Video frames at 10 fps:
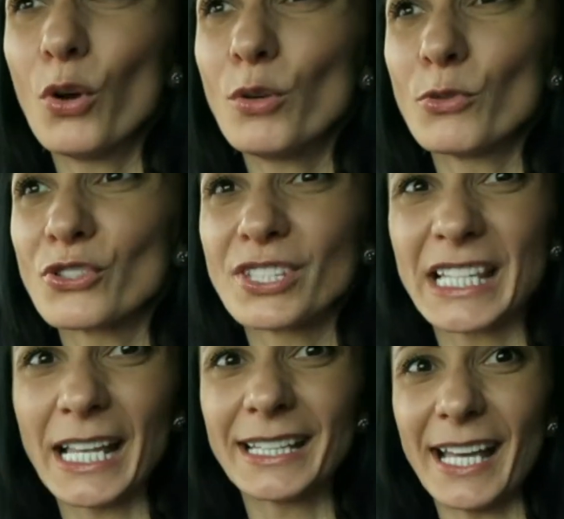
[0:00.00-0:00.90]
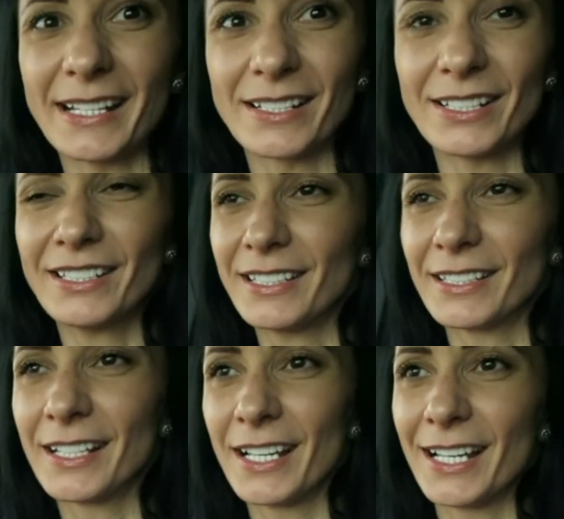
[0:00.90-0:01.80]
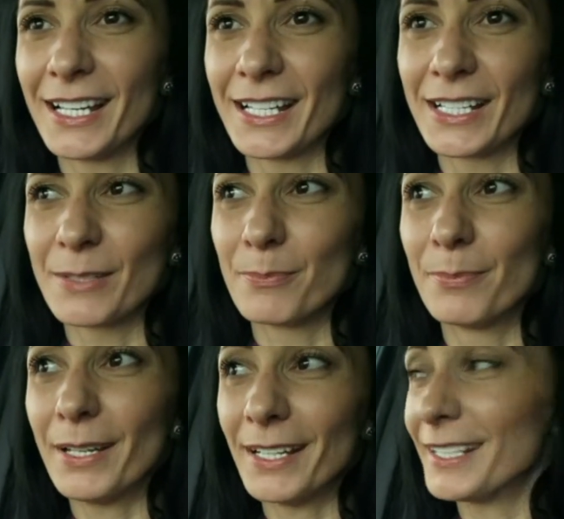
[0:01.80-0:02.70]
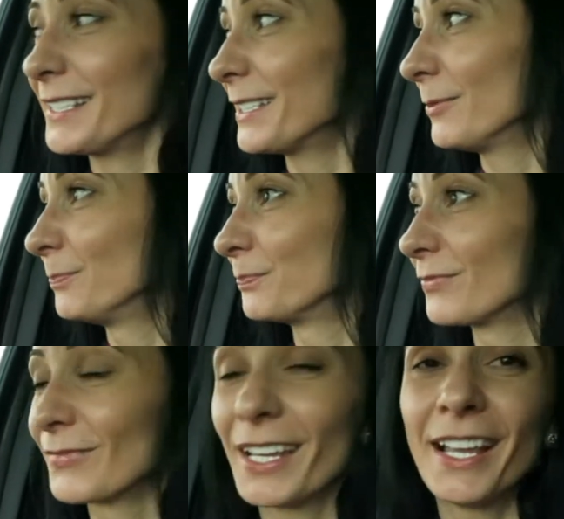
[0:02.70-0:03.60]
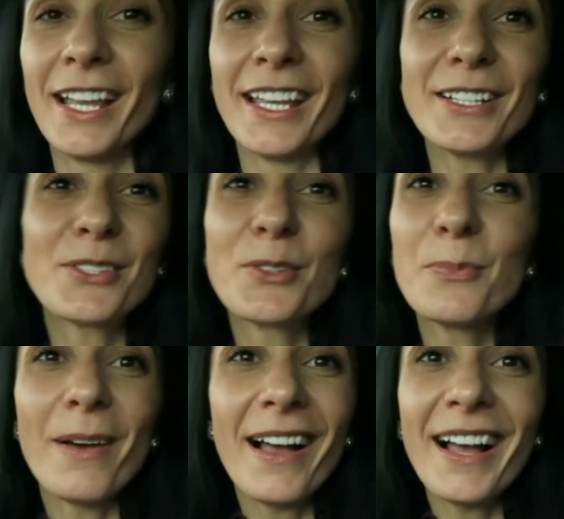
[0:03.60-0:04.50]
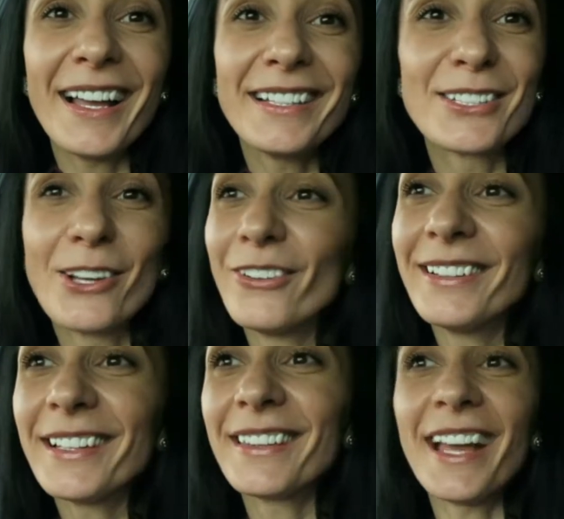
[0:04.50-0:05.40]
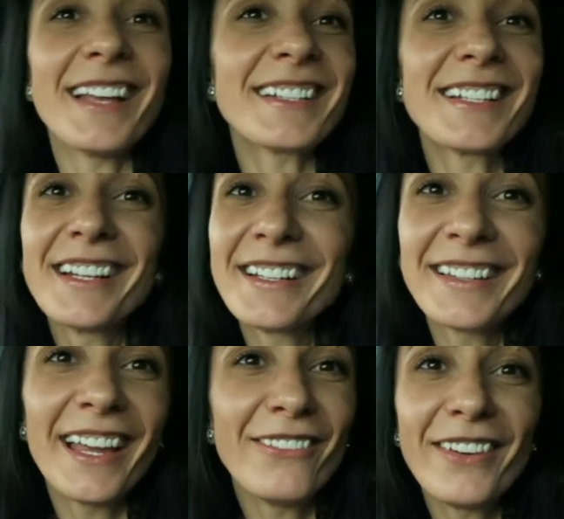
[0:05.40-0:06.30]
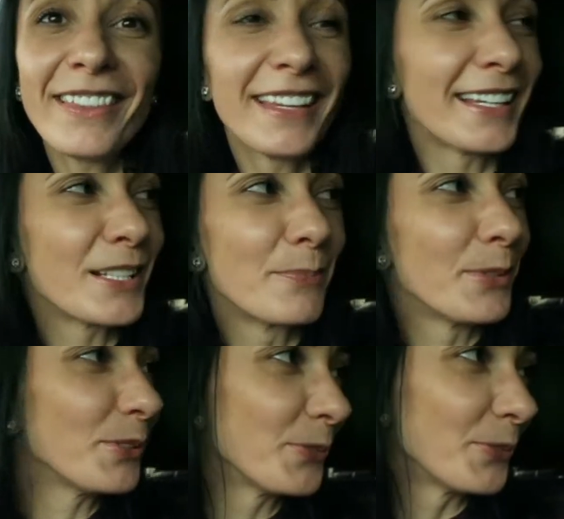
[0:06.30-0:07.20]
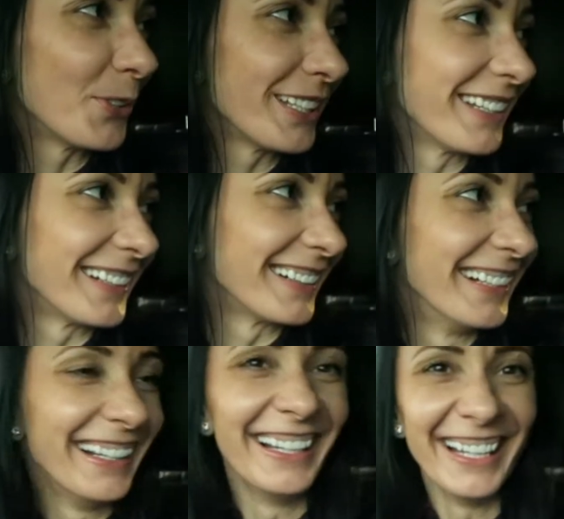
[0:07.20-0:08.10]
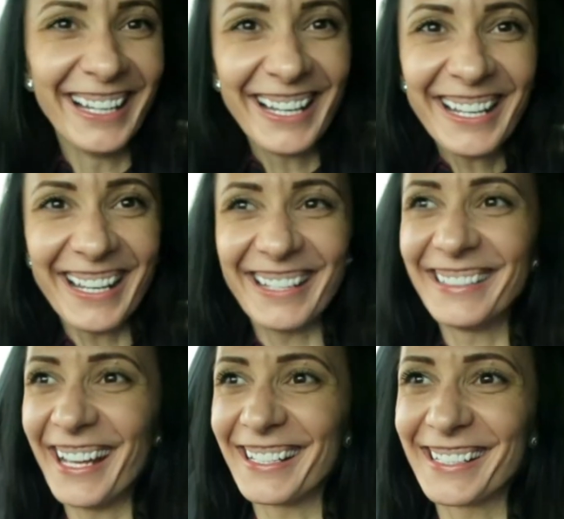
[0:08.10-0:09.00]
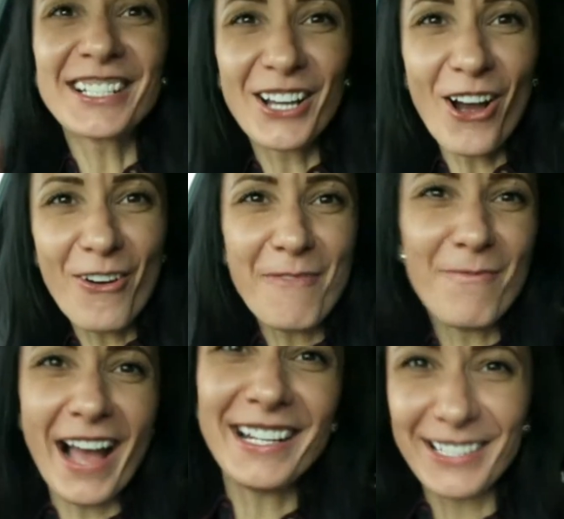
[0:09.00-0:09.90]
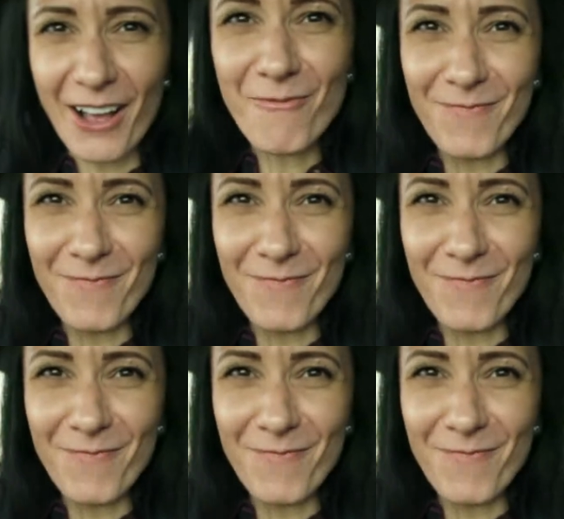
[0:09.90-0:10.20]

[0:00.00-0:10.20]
almost desert, but it's Dubai, so in the desert everything is beautiful here and nice. Let's go and buy some